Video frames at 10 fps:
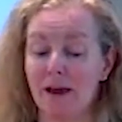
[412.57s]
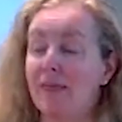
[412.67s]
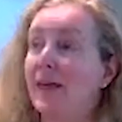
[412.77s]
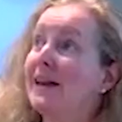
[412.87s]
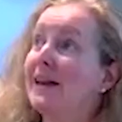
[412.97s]

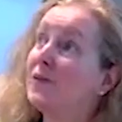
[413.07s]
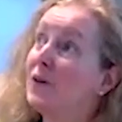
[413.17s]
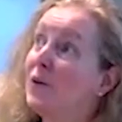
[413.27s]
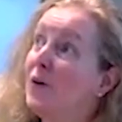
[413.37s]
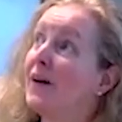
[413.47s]
that give
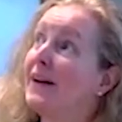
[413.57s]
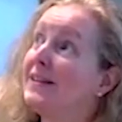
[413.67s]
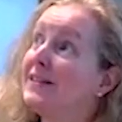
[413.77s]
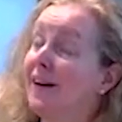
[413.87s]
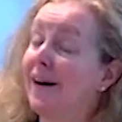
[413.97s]
glory
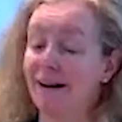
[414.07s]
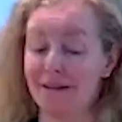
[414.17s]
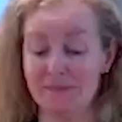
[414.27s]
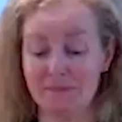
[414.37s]
to God.